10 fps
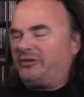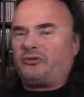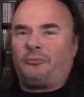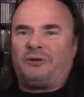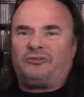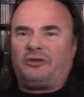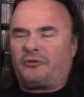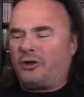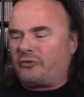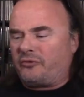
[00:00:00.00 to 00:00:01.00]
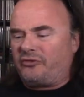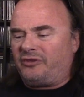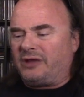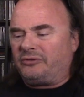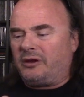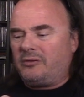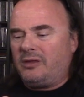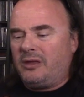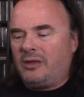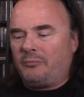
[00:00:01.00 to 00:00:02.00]
I think there's a bunch of different color versions out there,
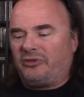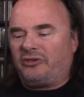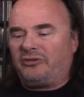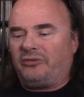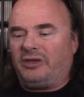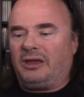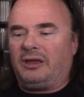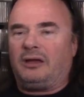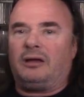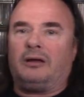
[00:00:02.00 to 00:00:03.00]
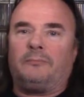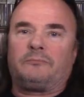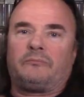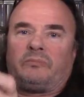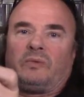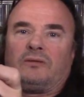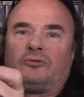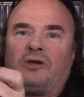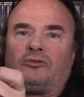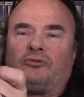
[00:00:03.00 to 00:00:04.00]
but this is a uh,
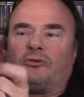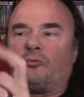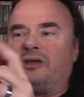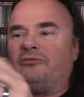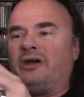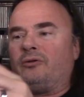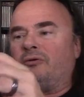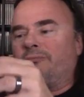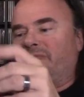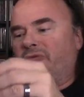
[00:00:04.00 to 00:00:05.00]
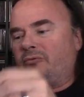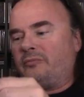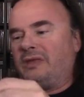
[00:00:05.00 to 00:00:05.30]
translucent red vinyl. So